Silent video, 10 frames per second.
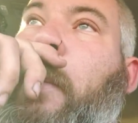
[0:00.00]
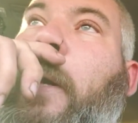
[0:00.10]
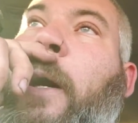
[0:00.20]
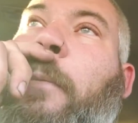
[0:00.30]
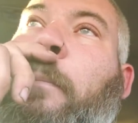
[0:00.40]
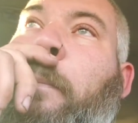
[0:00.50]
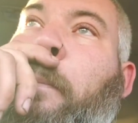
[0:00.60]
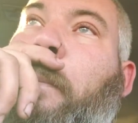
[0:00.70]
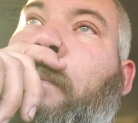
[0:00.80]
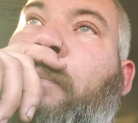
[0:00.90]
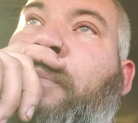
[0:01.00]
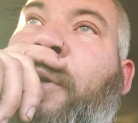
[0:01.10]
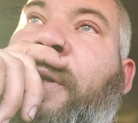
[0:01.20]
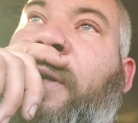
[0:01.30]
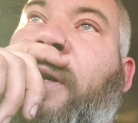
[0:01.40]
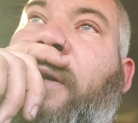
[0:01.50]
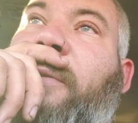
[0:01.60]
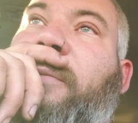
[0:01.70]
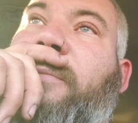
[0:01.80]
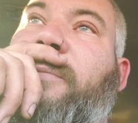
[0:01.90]
Um, but
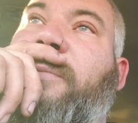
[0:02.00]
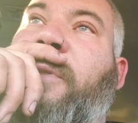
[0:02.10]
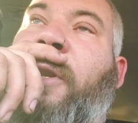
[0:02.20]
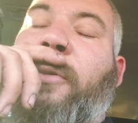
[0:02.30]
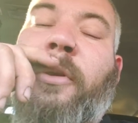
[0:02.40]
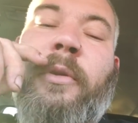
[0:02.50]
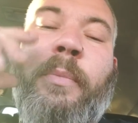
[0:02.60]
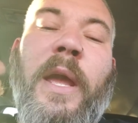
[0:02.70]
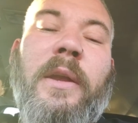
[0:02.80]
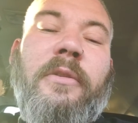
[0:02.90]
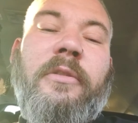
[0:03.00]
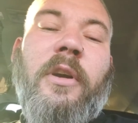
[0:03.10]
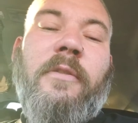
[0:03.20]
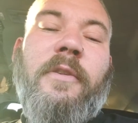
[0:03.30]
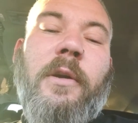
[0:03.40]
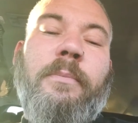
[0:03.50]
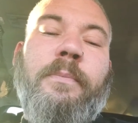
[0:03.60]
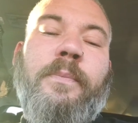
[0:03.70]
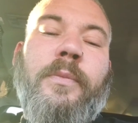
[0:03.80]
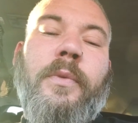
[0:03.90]
you're gonna pack your stuff up.
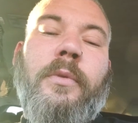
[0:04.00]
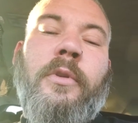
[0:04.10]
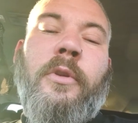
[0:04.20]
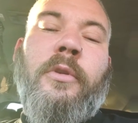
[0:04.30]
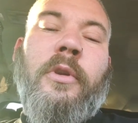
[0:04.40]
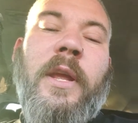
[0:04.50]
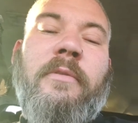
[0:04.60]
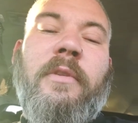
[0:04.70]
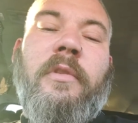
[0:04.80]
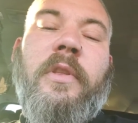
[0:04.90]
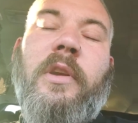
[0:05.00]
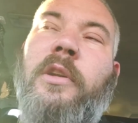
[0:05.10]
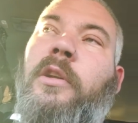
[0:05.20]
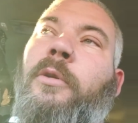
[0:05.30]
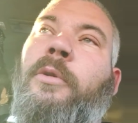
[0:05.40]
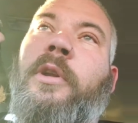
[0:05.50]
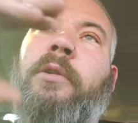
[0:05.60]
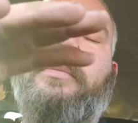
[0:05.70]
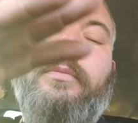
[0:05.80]
You're gonna have everything unloaded